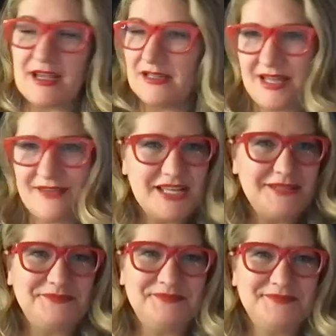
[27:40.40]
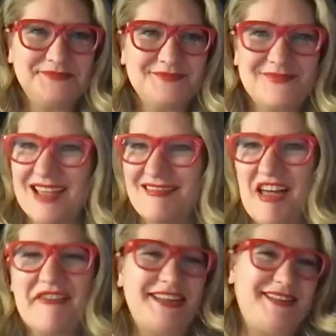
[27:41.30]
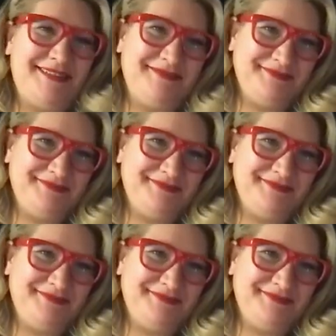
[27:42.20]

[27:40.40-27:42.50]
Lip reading: Love it. I love it.